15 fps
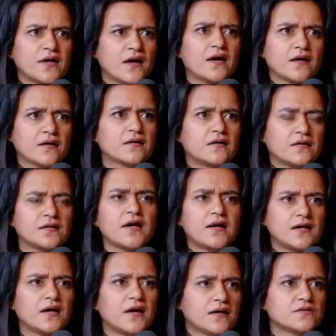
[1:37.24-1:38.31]
Yeah, it
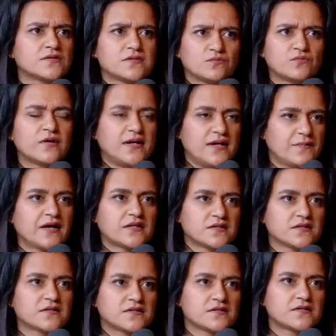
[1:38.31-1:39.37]
really
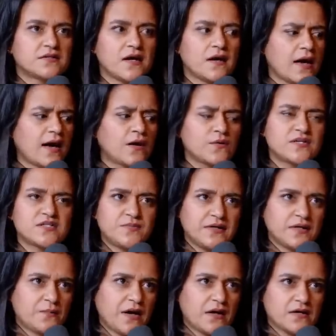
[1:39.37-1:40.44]
matters. Yeah, how we
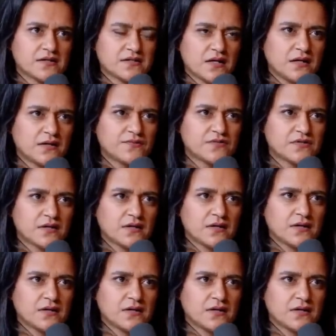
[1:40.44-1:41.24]
speak about ourselves.